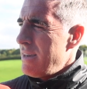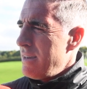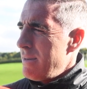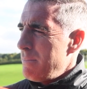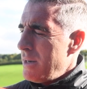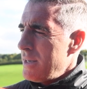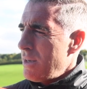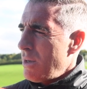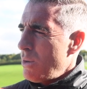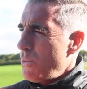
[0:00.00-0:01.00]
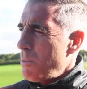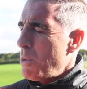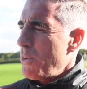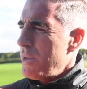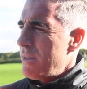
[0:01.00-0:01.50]
I know the
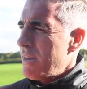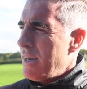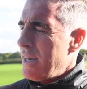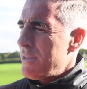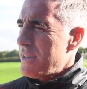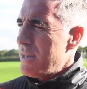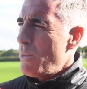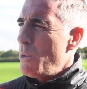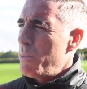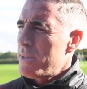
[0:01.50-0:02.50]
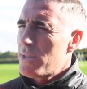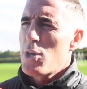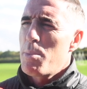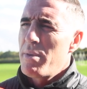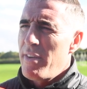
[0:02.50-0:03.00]
point at Harrogate won't be at the
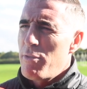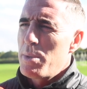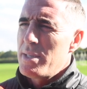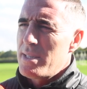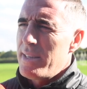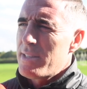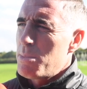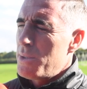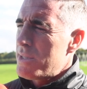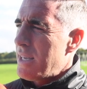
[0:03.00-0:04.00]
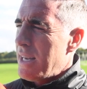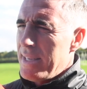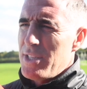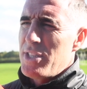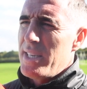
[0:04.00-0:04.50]
top of everybody's list, but it's a
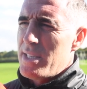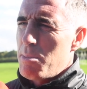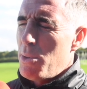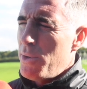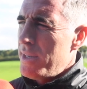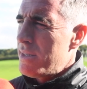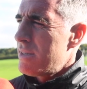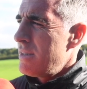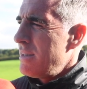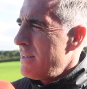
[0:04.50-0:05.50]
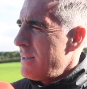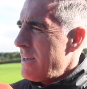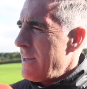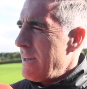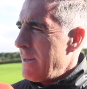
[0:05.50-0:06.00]
clean sheet, it's a point.
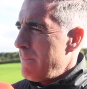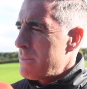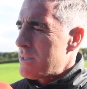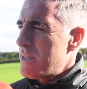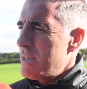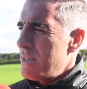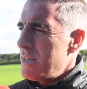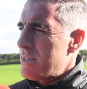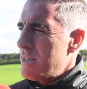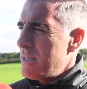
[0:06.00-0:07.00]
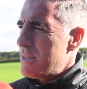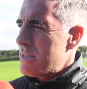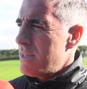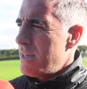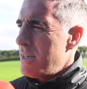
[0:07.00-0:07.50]

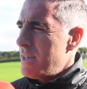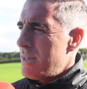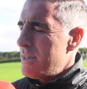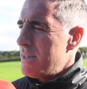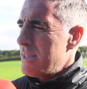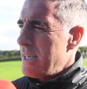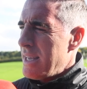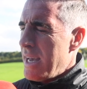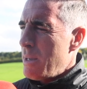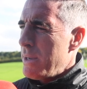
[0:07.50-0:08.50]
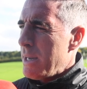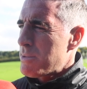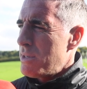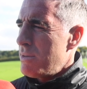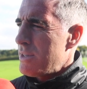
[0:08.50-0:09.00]
It's a game we
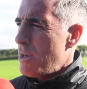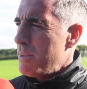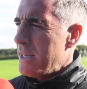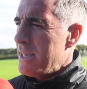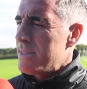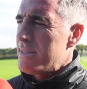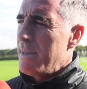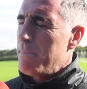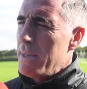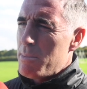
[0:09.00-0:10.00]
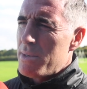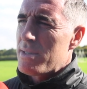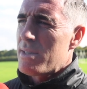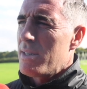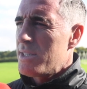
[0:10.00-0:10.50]
absolutely dominated, then beat
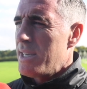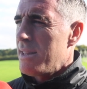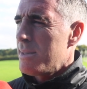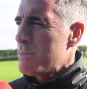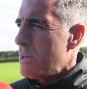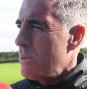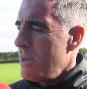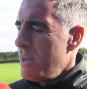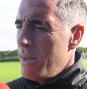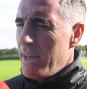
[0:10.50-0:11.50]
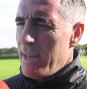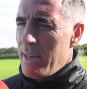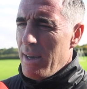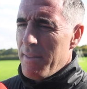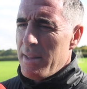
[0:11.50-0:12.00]
Bristol and Cheltenham. So
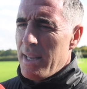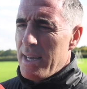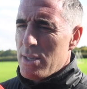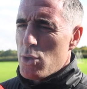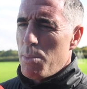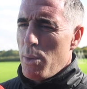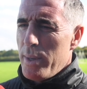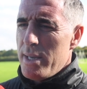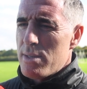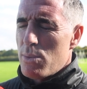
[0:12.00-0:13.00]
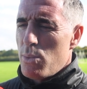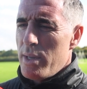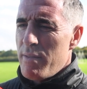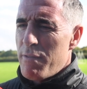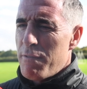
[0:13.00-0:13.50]
I think the last couple of weeks
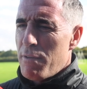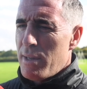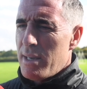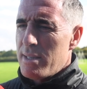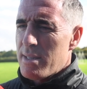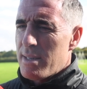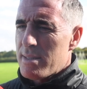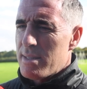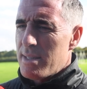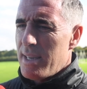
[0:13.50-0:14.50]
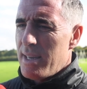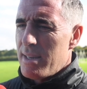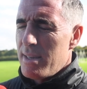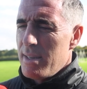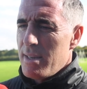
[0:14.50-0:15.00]
we've finally started to
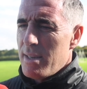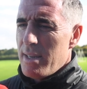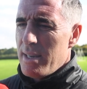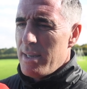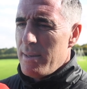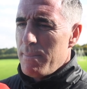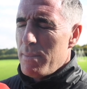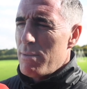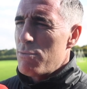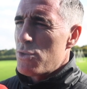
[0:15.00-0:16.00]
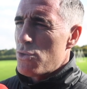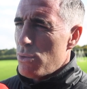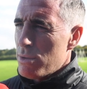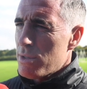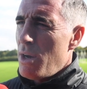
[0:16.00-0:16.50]
get
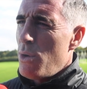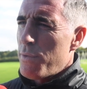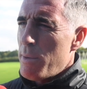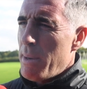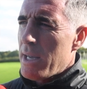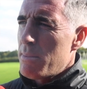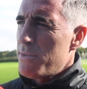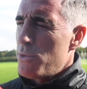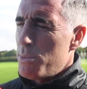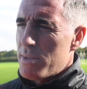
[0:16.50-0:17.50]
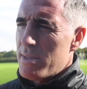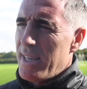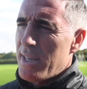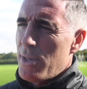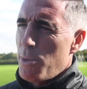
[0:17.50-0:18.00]
results off the back of performances,
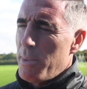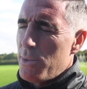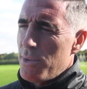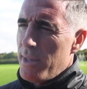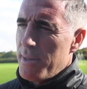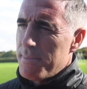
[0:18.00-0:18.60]
and that can only be a good thing.